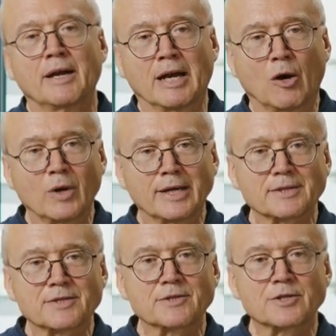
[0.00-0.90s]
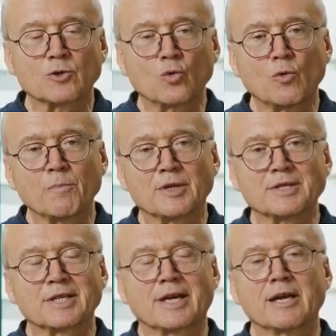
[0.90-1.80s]
Now let us assume
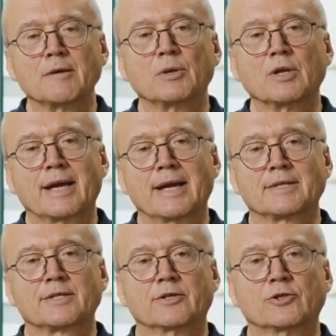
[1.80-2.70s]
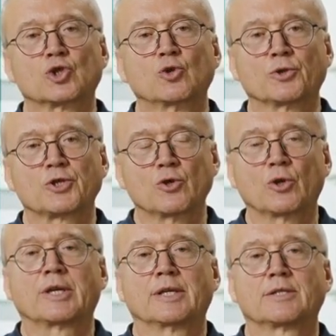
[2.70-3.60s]
this cable has a short
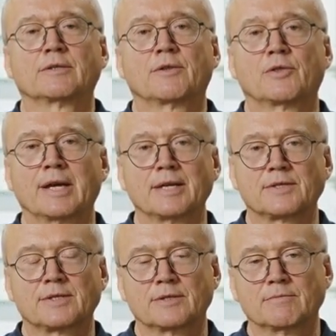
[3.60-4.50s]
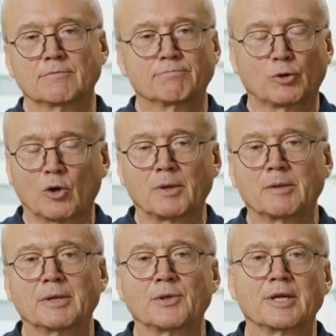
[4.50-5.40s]
circuit. There is a
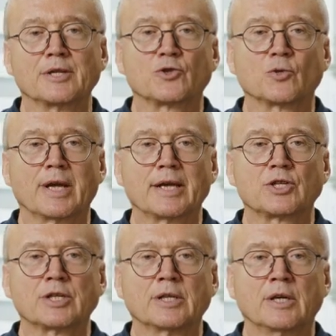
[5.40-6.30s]
problem in the insulation.